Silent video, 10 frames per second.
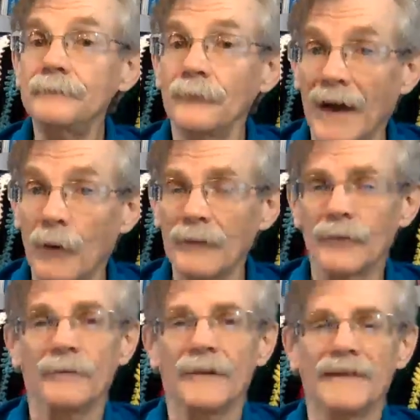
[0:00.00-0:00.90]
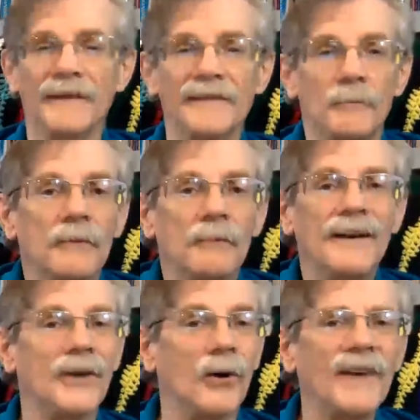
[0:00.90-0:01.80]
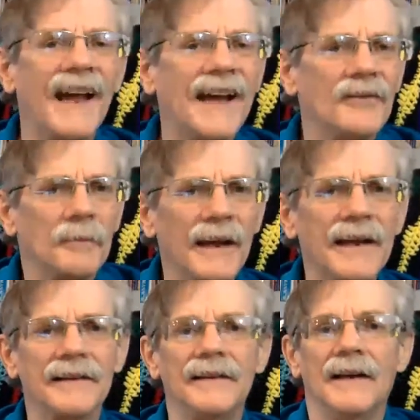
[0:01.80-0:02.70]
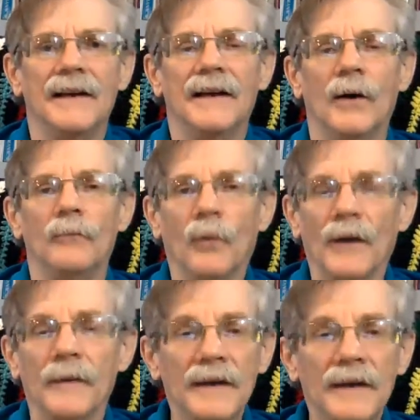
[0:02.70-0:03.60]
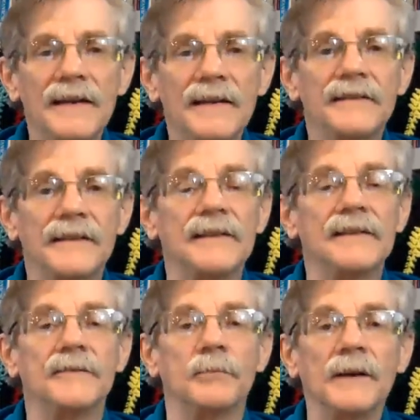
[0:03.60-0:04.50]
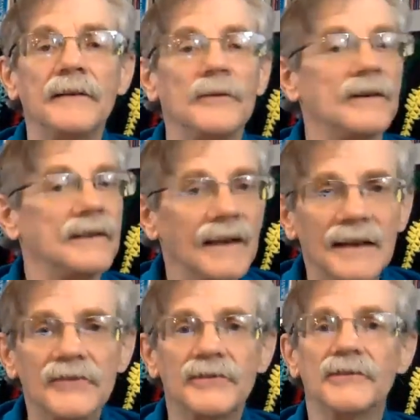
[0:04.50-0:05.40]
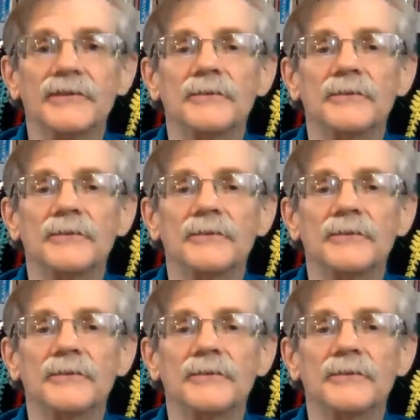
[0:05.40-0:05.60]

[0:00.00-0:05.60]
However, that doesn't mean we don't have a debate. What it means is we're not sure